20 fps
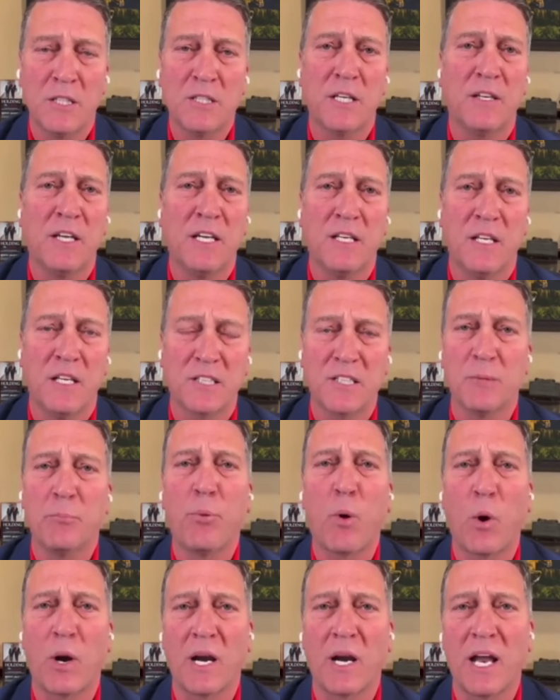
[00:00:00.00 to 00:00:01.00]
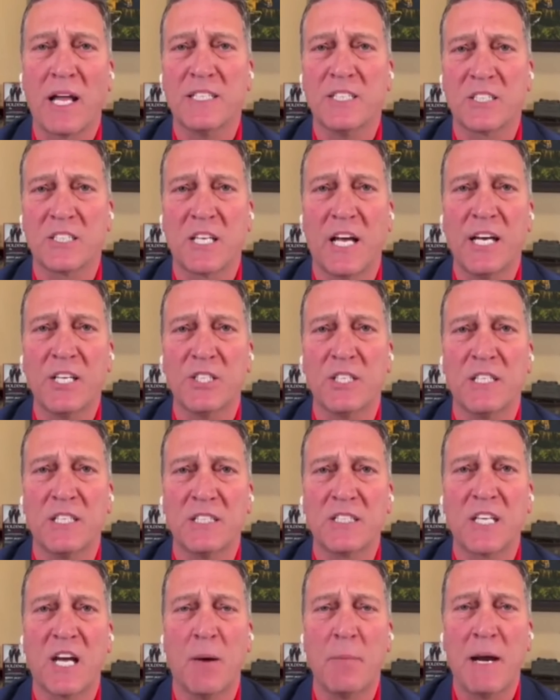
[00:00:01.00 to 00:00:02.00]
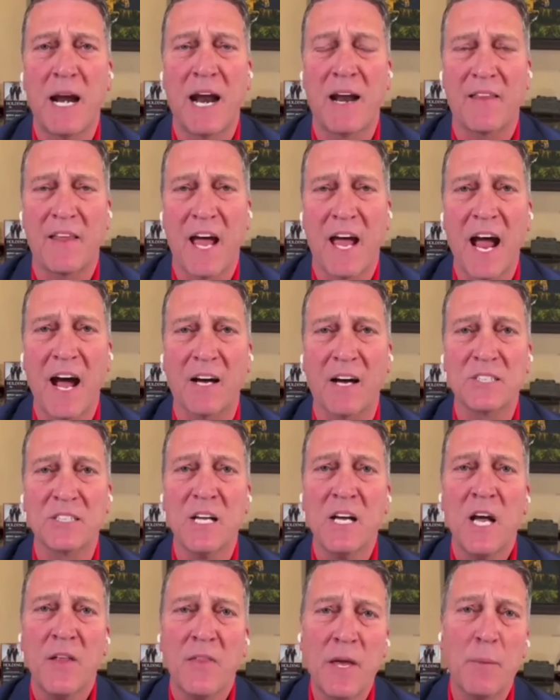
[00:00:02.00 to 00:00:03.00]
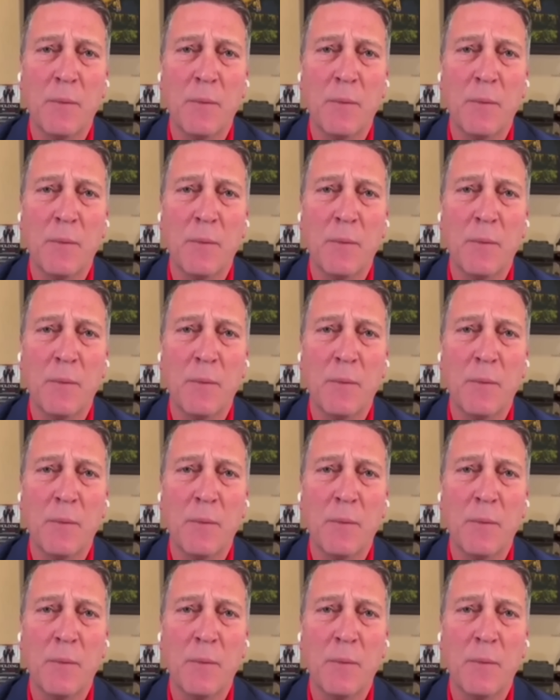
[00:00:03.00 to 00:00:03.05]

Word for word: this this important legislation that's coming out of the House.